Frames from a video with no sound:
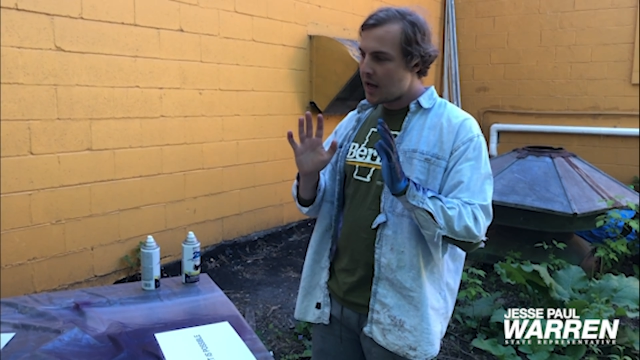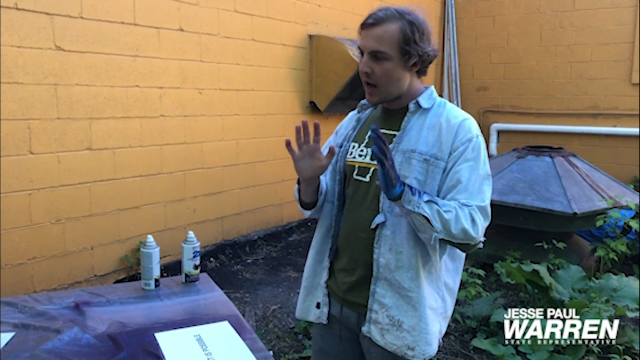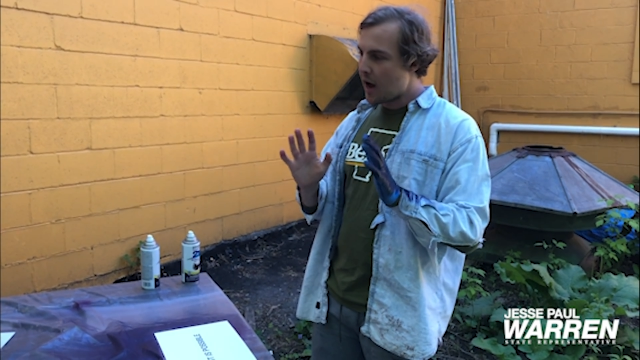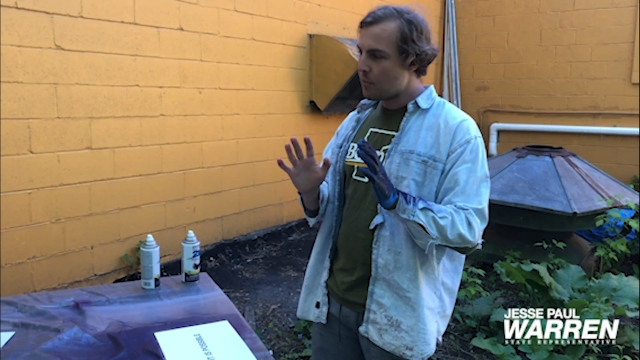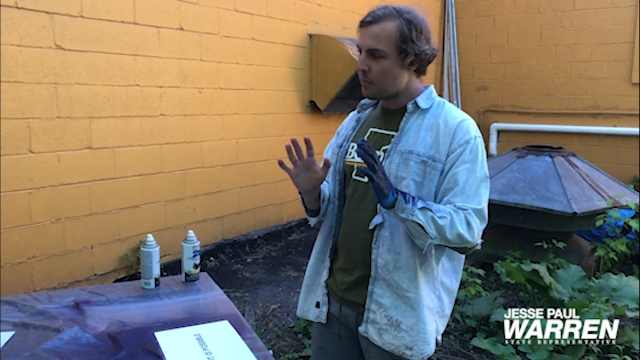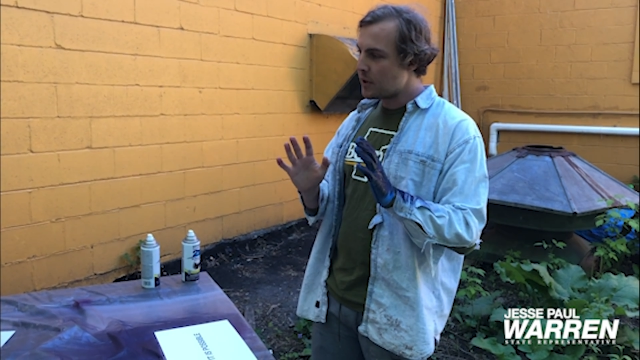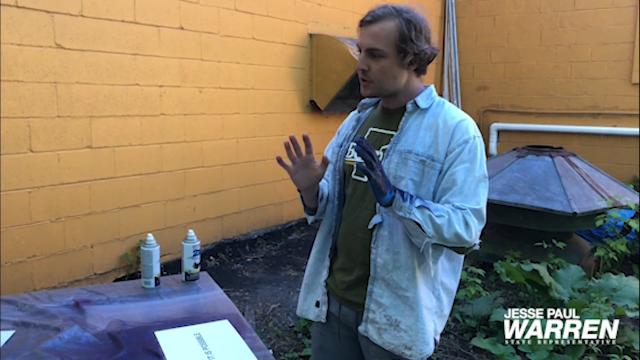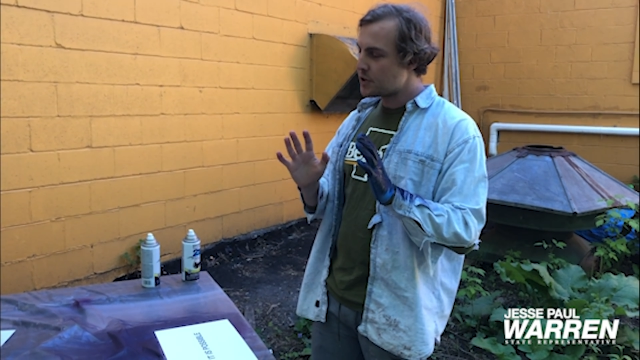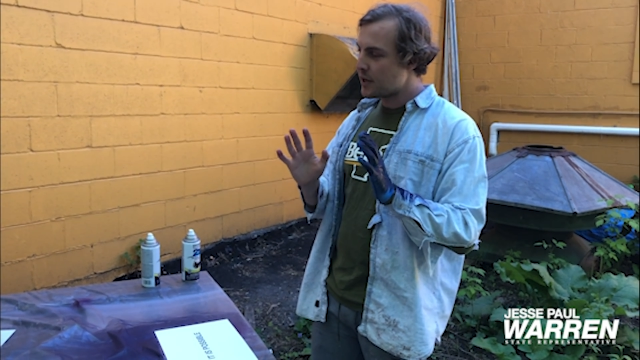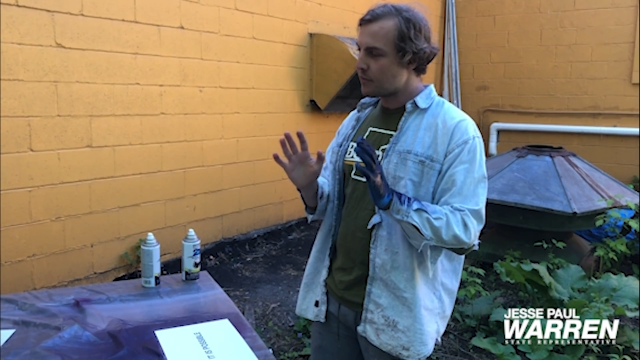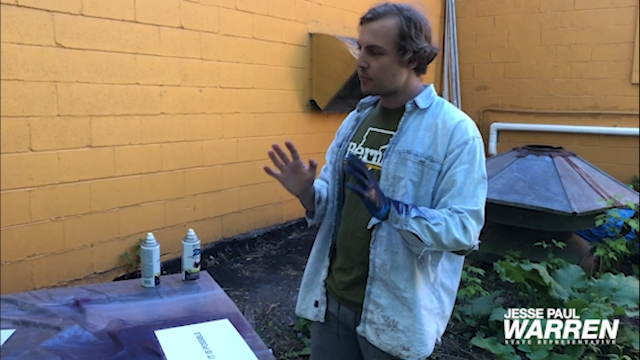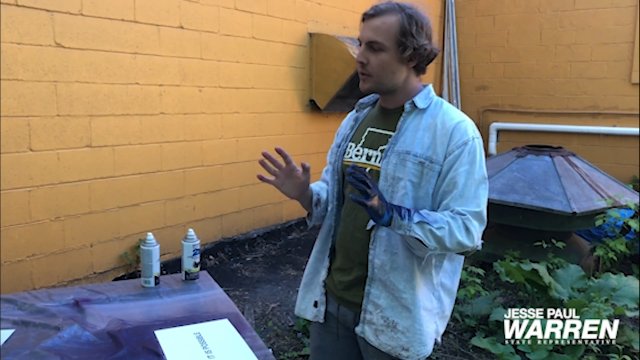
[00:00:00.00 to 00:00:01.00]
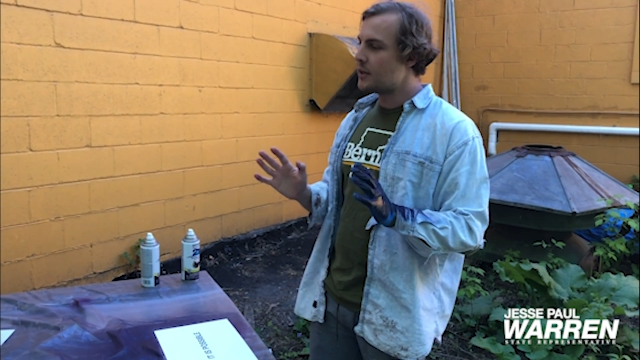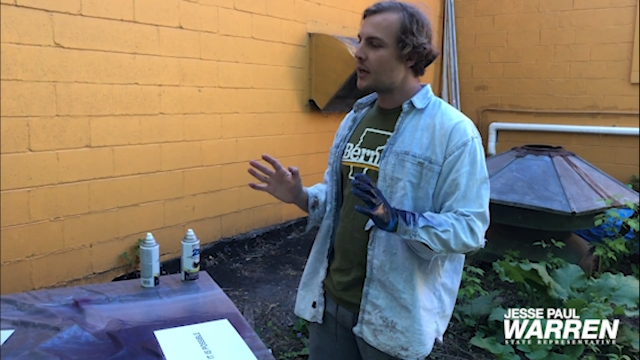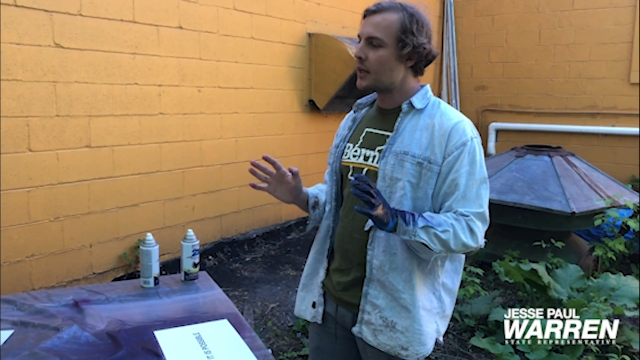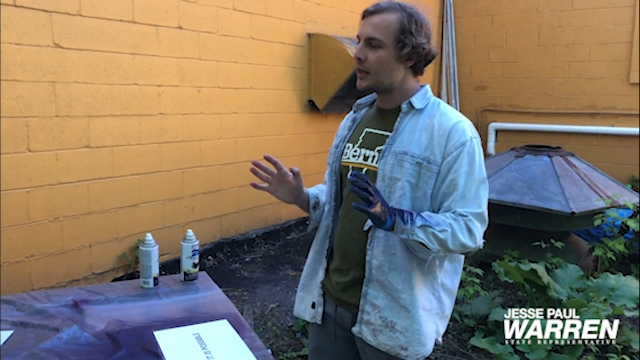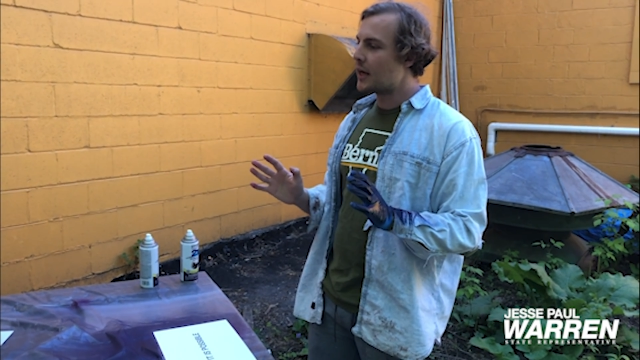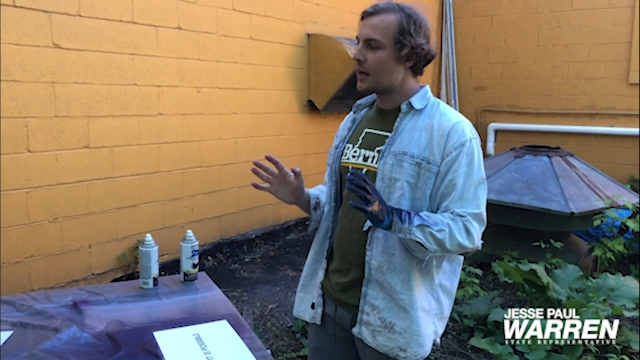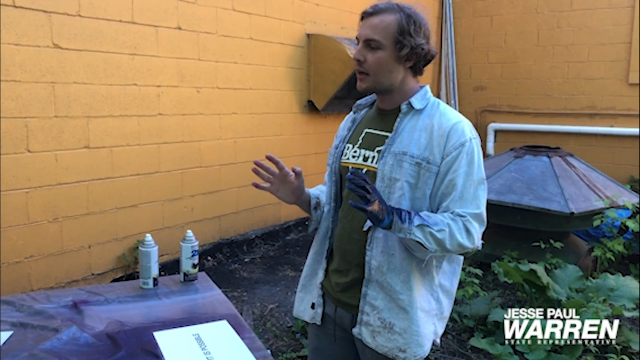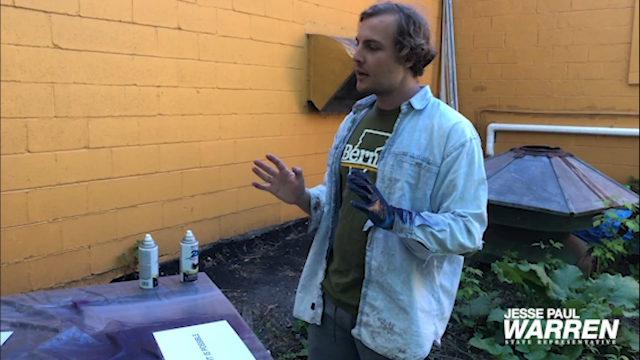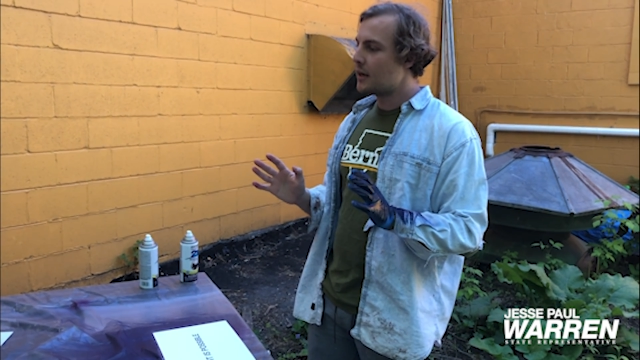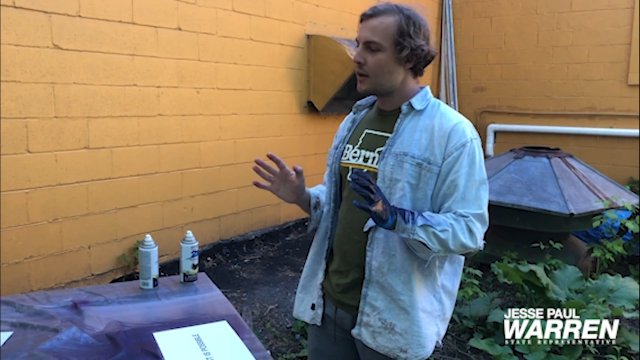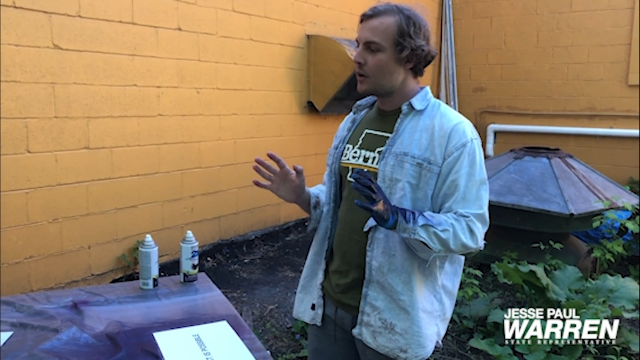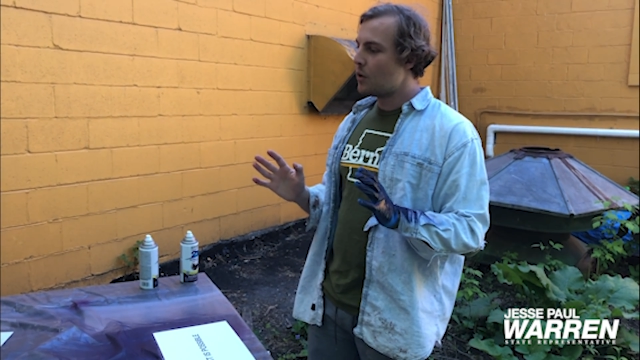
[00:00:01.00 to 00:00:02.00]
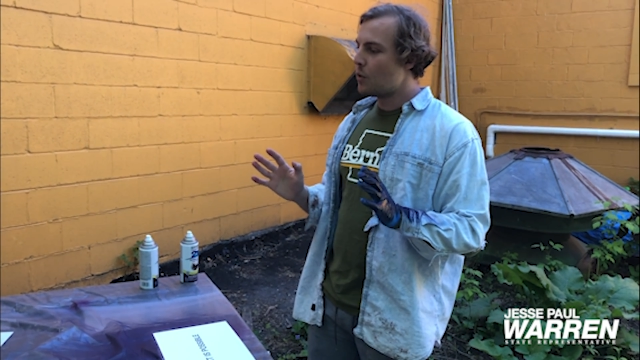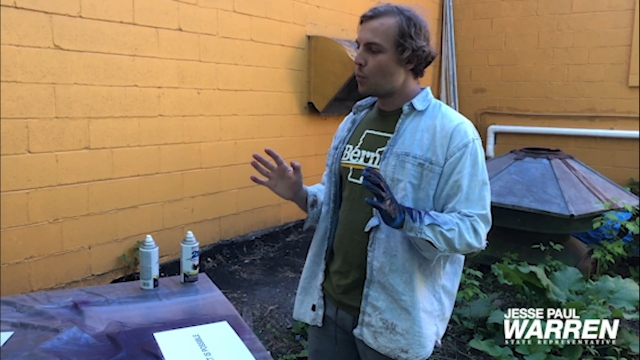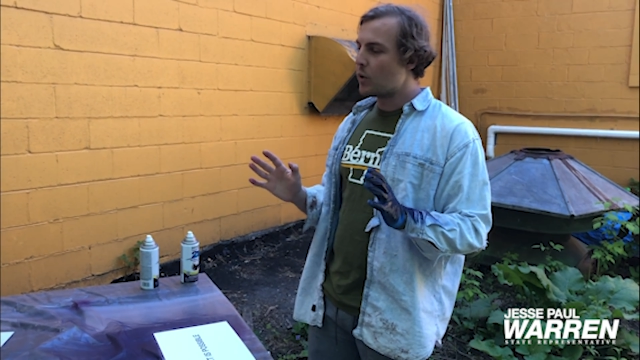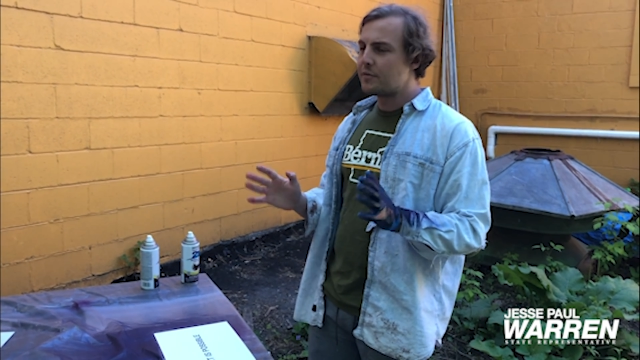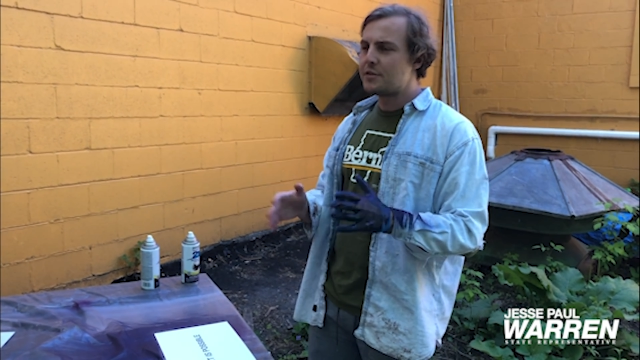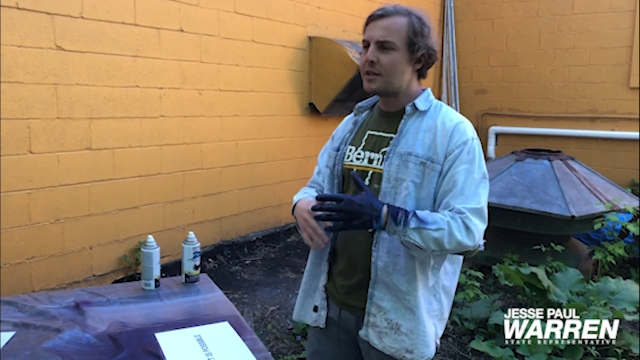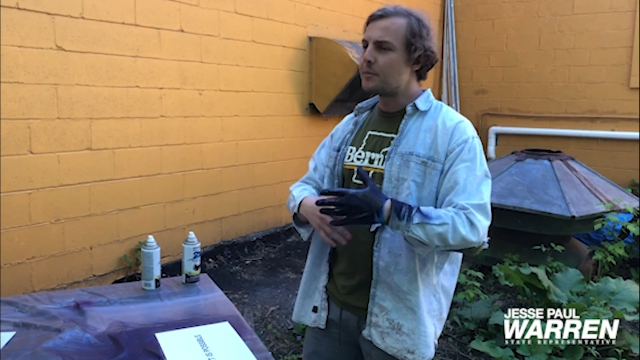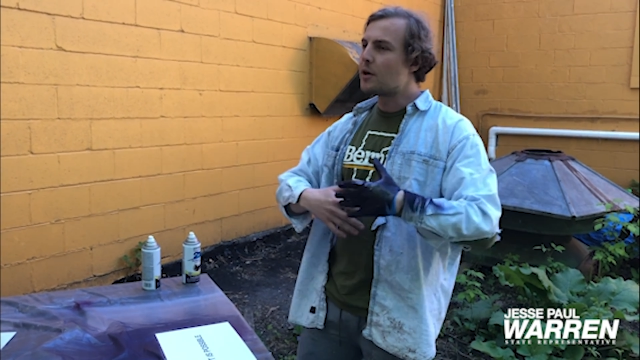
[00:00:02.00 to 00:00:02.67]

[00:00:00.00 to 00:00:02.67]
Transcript: How much have we done that would have seemed